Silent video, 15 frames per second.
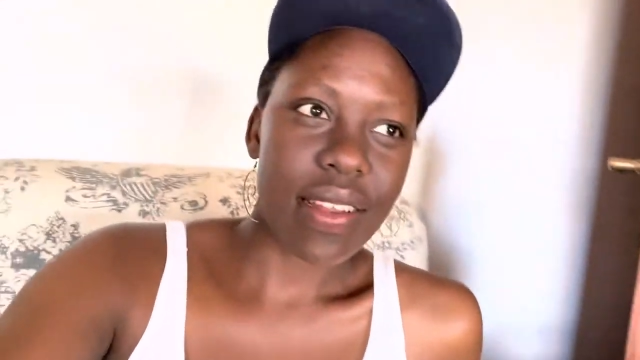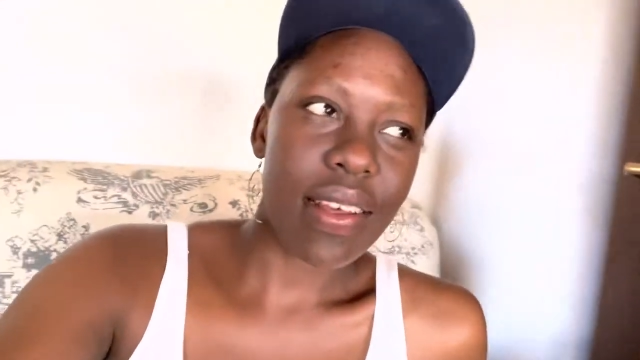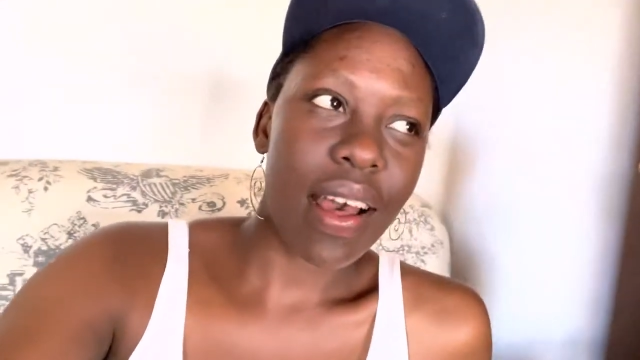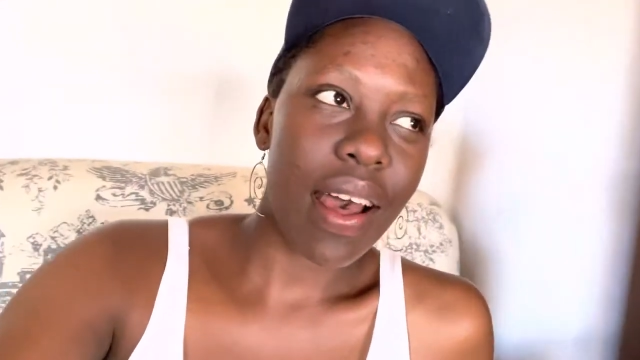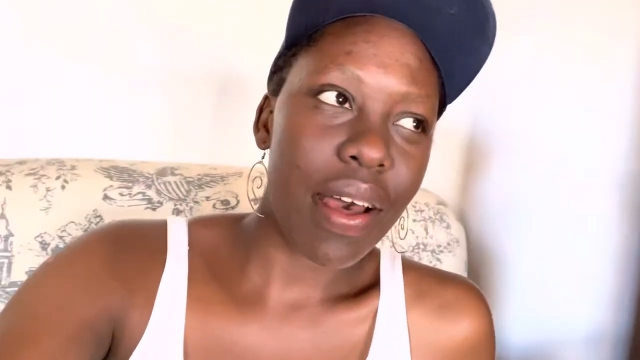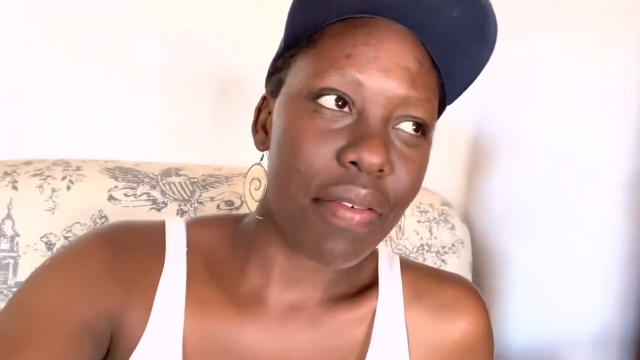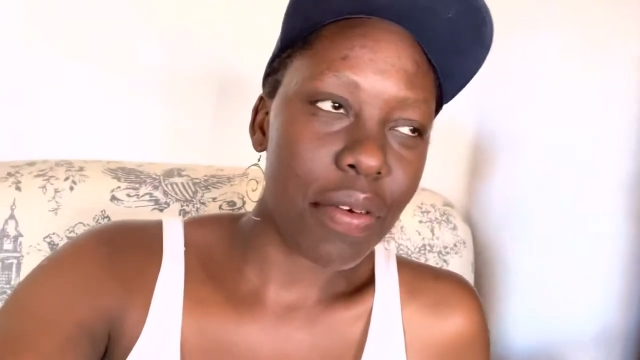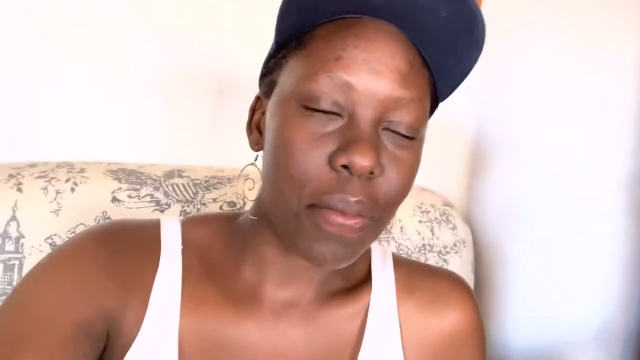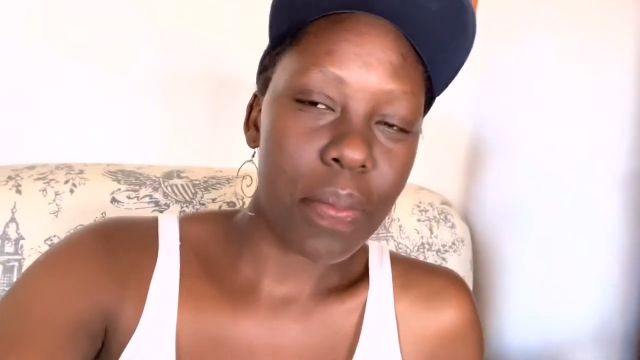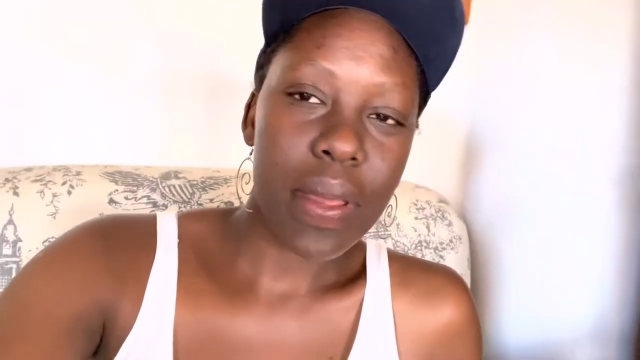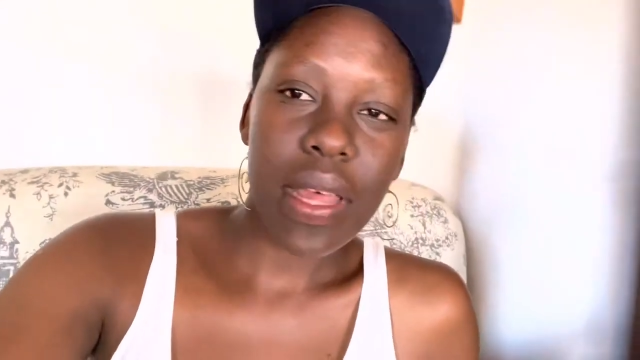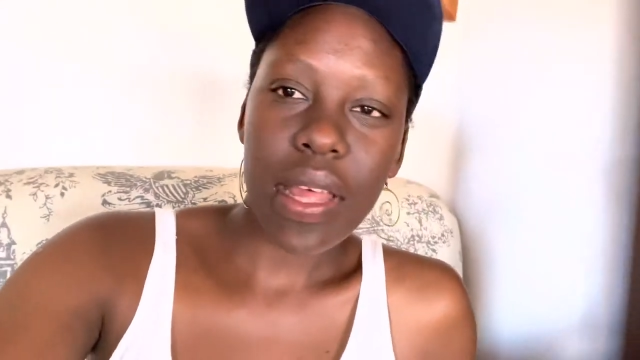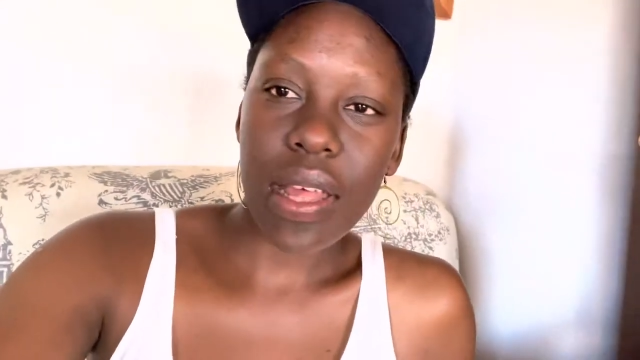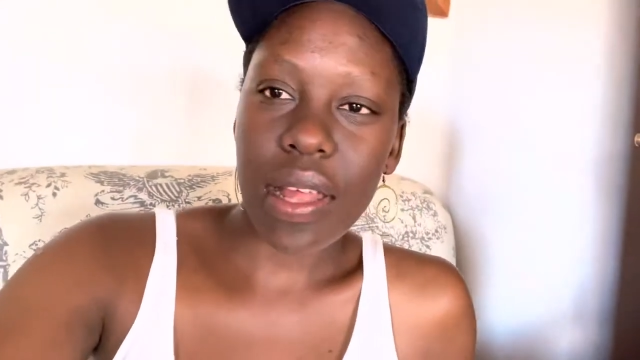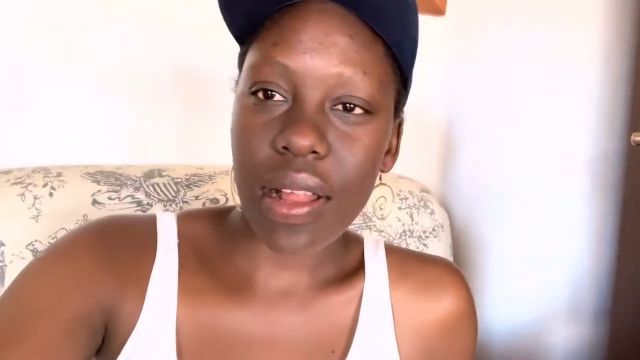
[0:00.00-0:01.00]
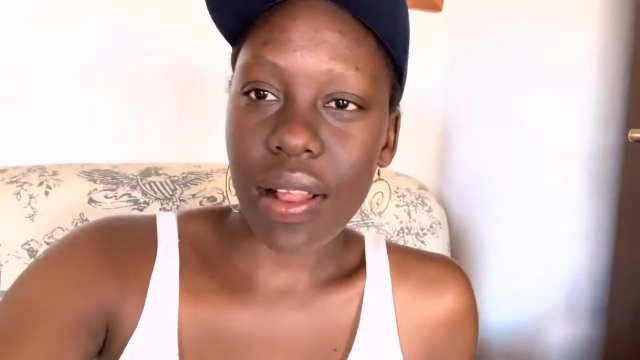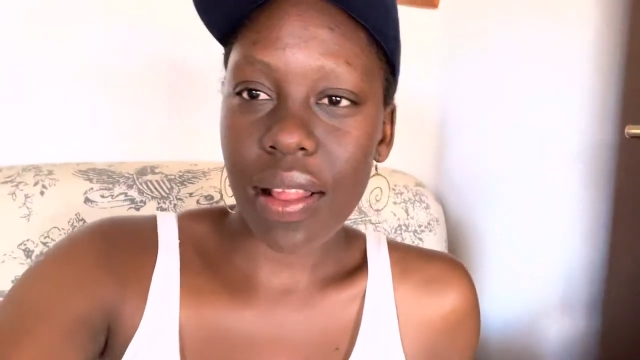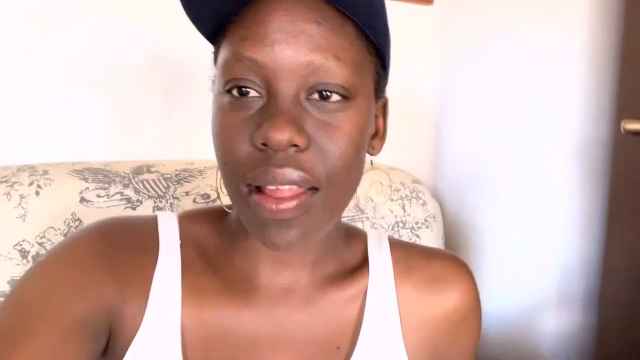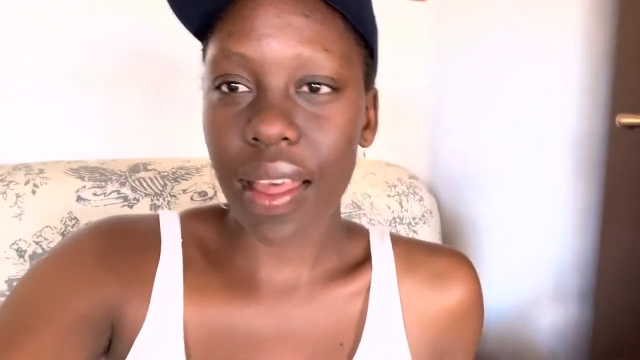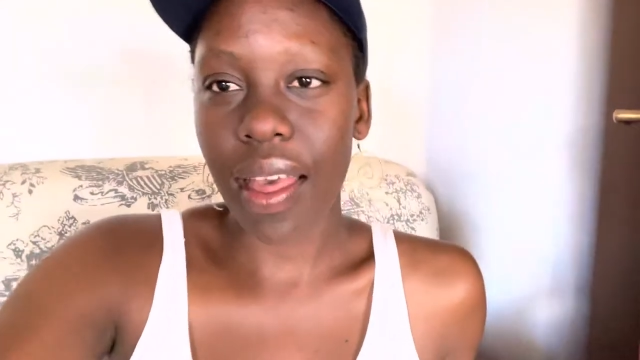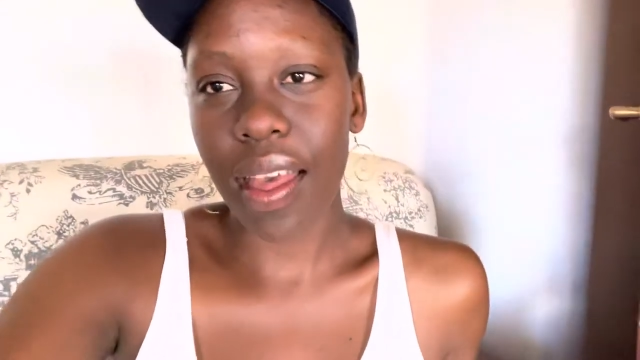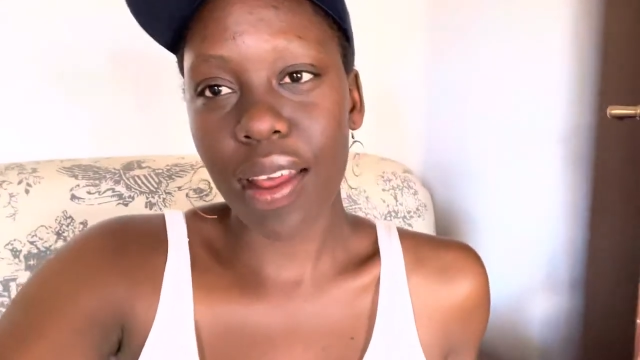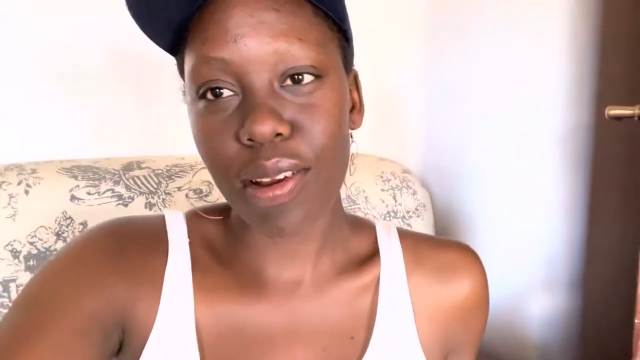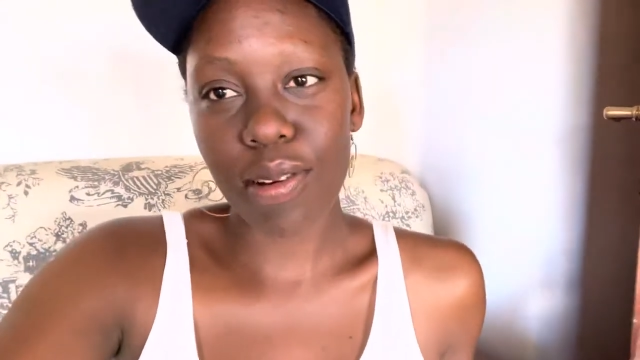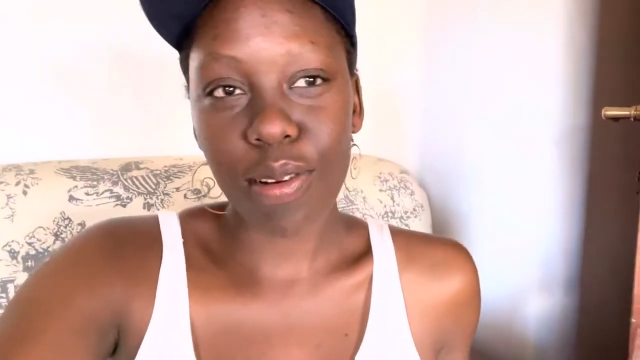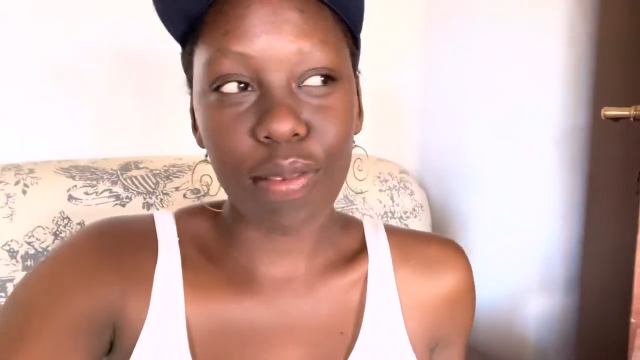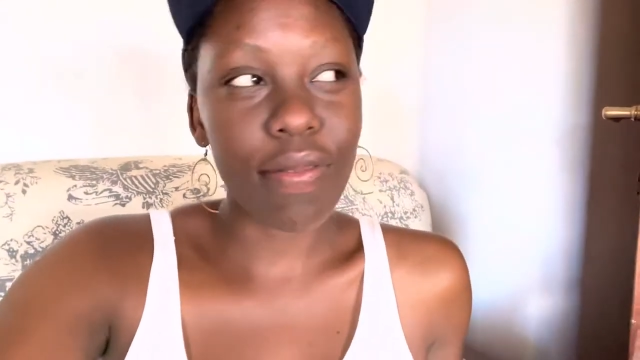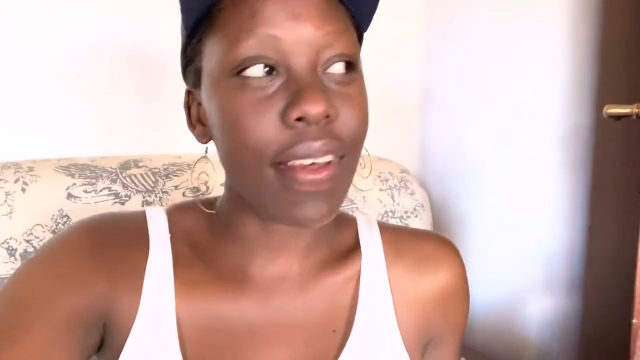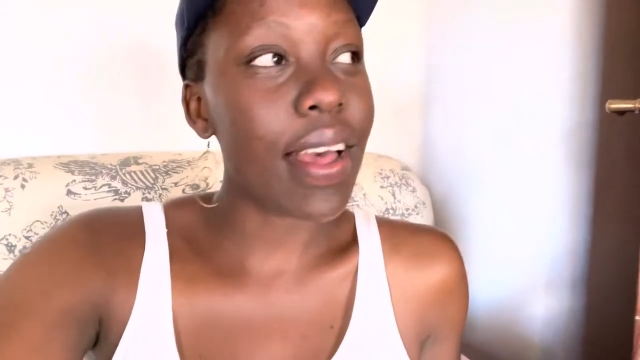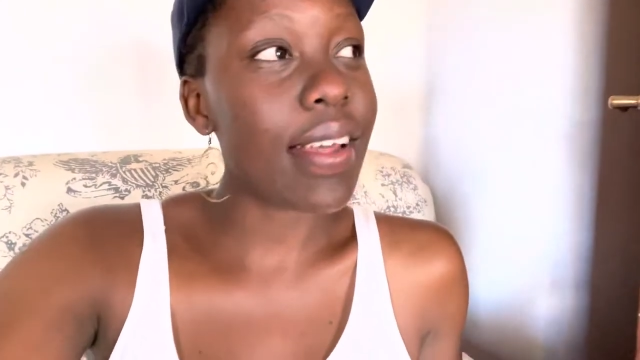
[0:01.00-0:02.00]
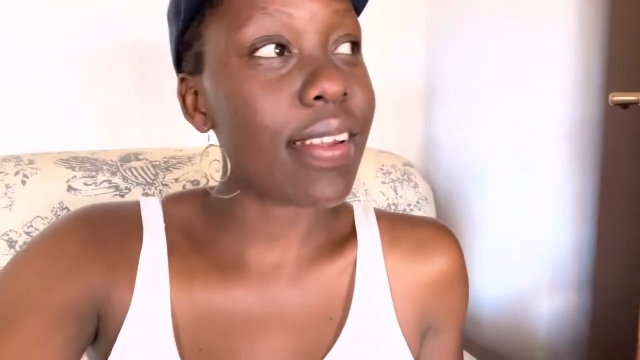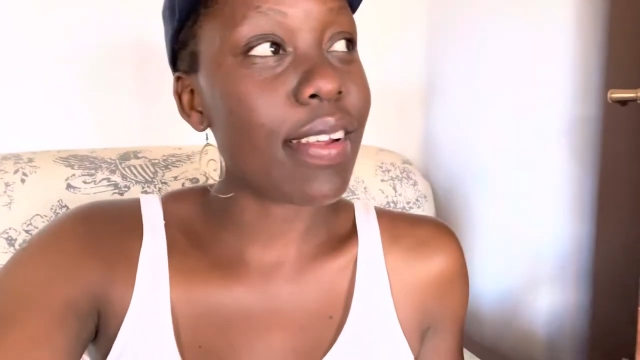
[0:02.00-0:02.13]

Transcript: have a museum and all of that,